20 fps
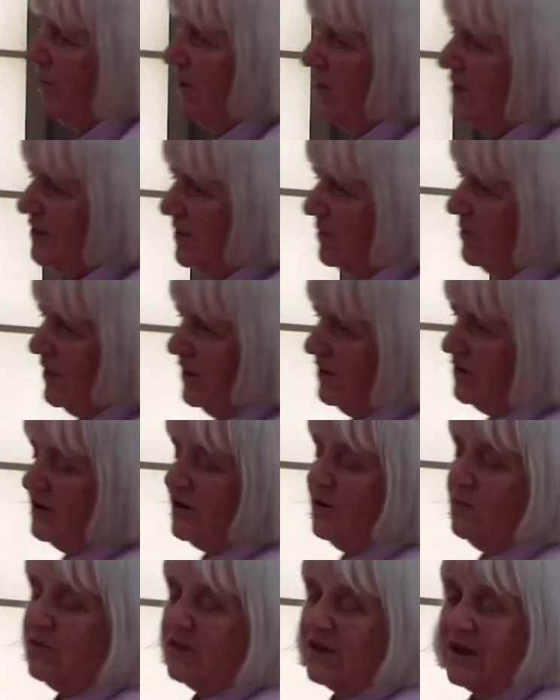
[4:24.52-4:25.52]
be, something to
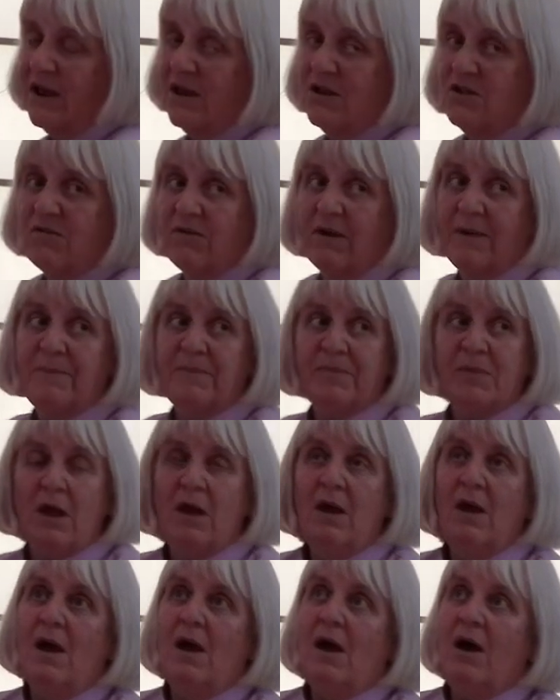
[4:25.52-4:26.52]
do with the catering.
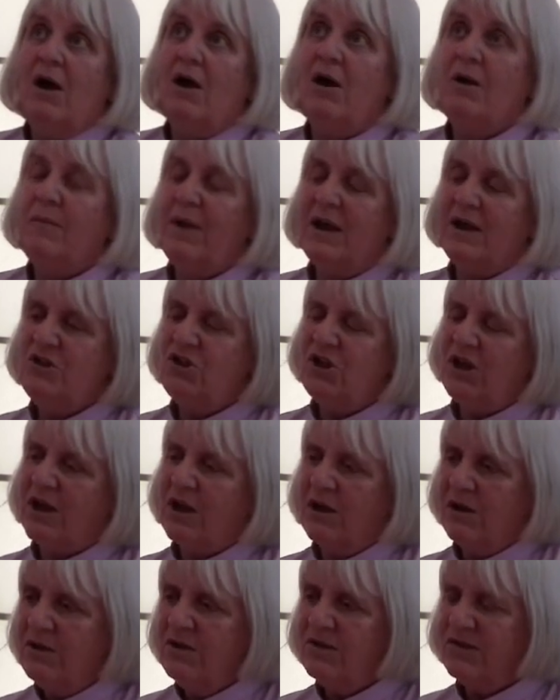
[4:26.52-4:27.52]
And she
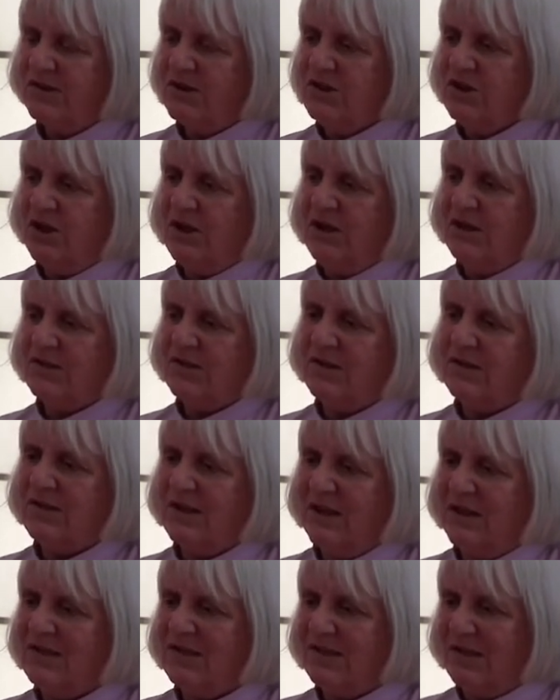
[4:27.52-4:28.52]
goes to Jesus
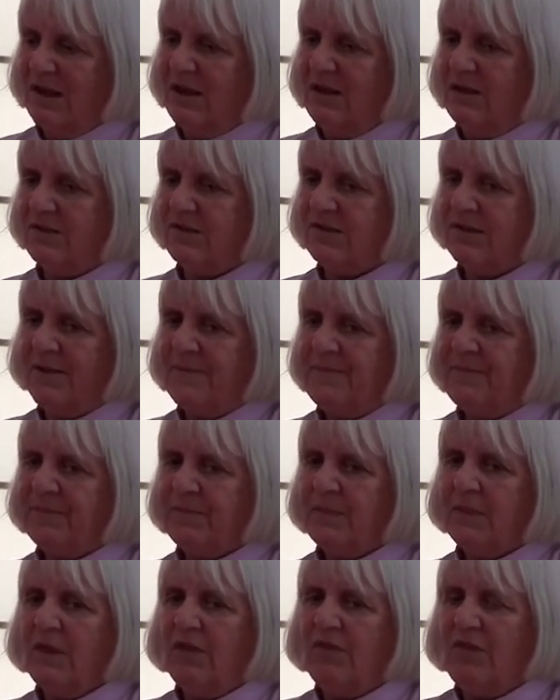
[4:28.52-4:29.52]
and says,
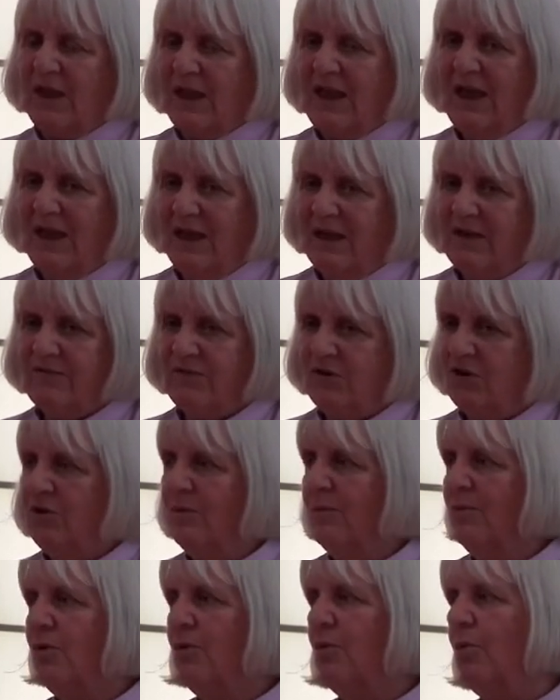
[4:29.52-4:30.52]
"They have no
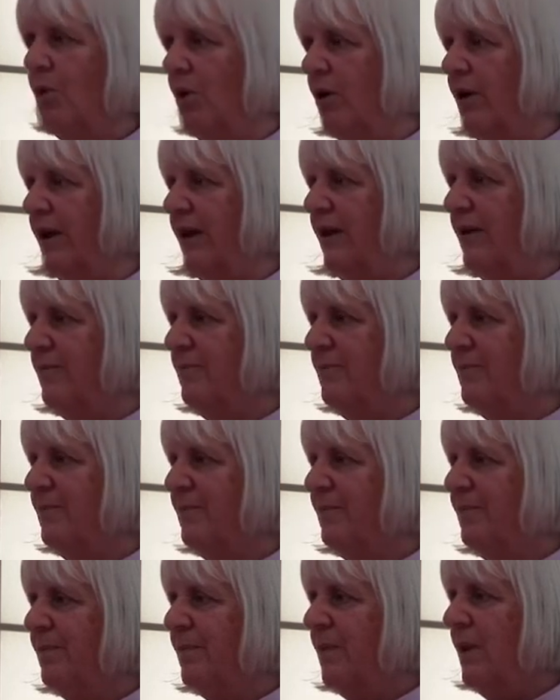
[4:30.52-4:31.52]
more wine."
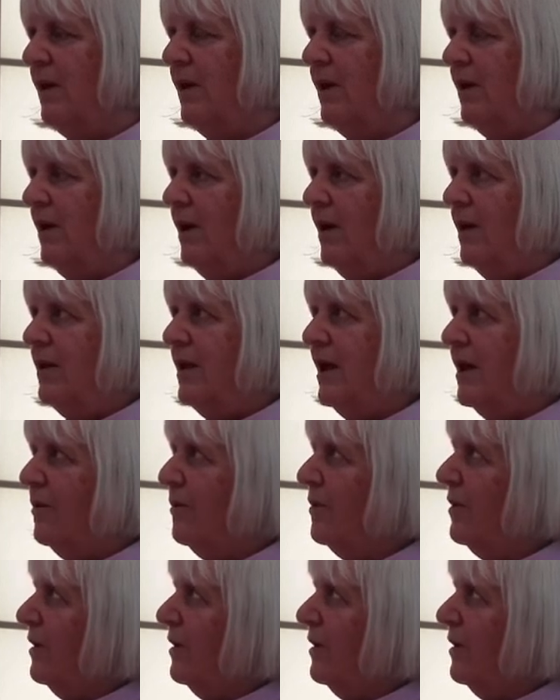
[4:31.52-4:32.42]
Now,